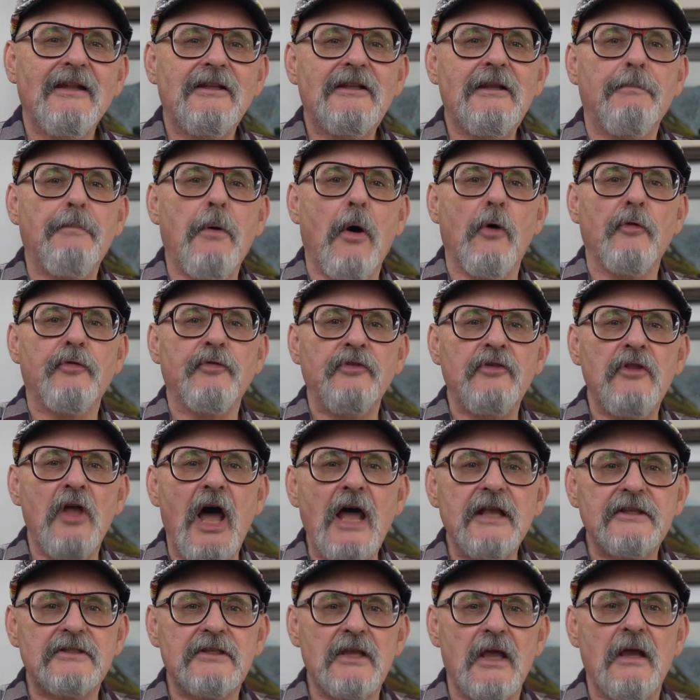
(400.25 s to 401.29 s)
to both
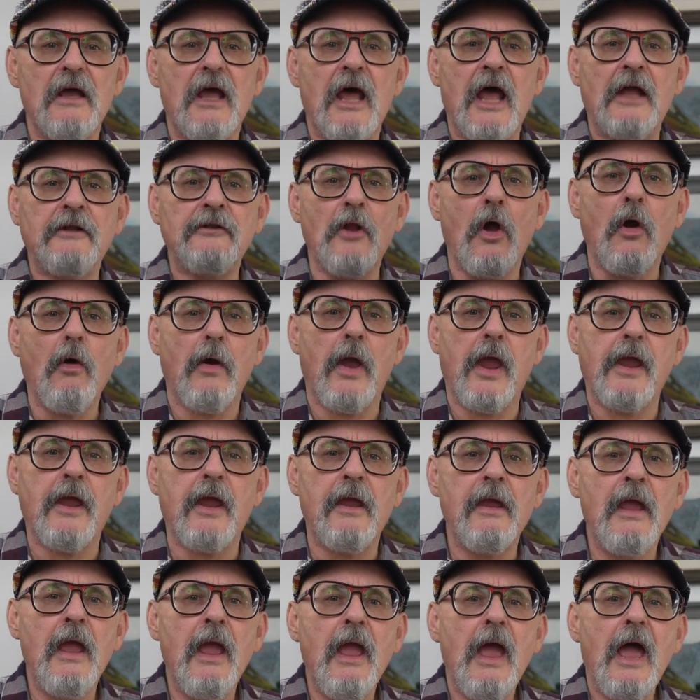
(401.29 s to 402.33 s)
NASA and
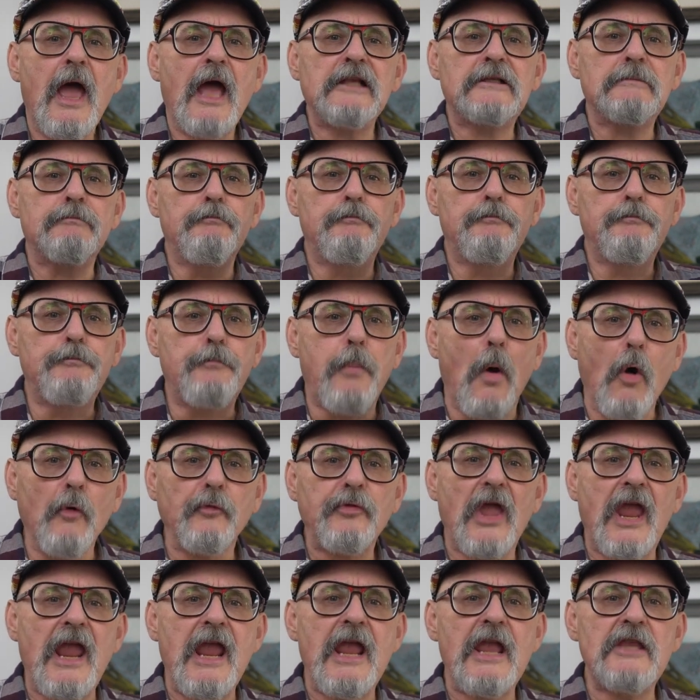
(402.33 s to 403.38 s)
NOAA, as
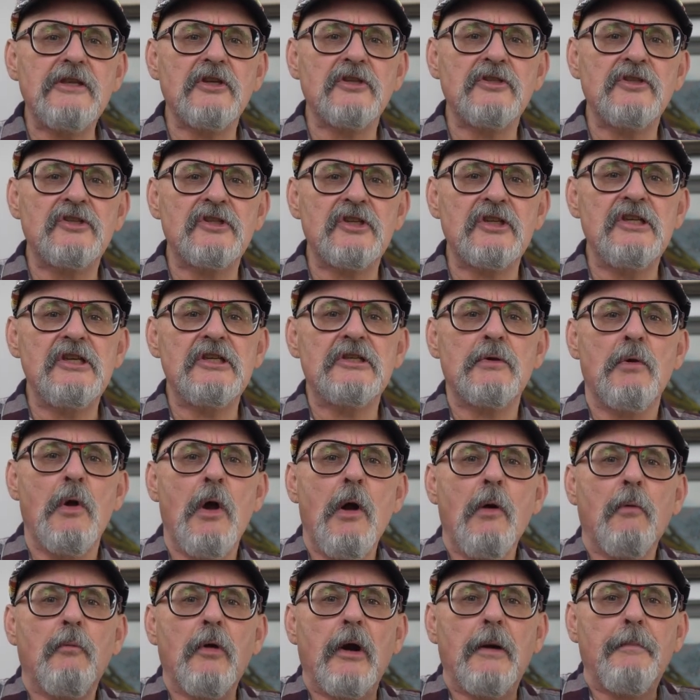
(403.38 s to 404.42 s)
both agencies
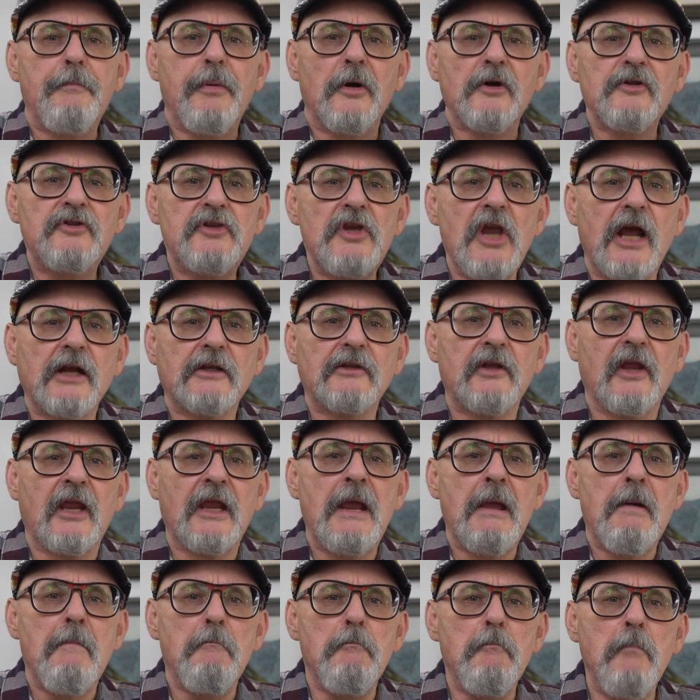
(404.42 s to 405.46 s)
were
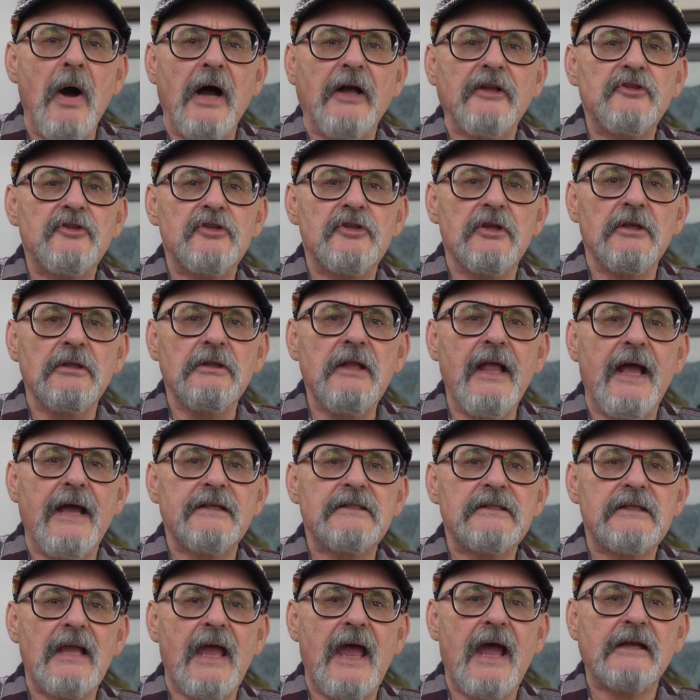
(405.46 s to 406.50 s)
projecting much
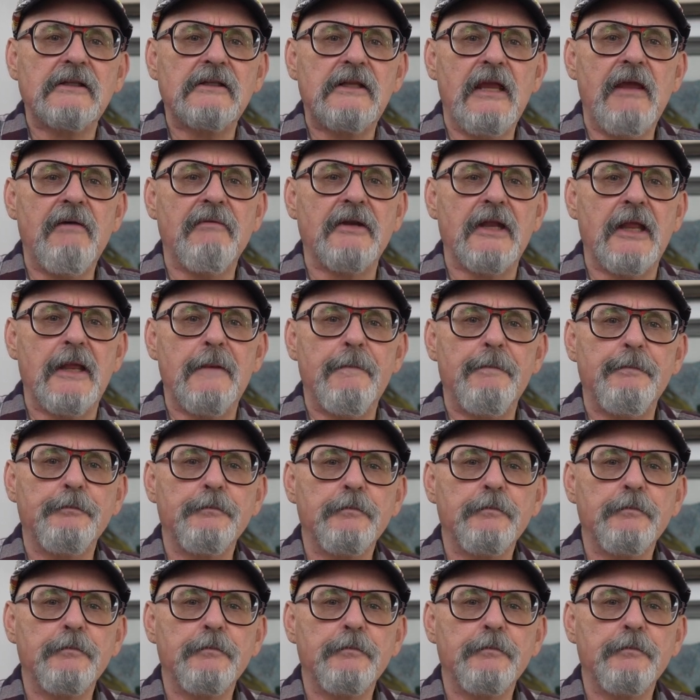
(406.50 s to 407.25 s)
less activity.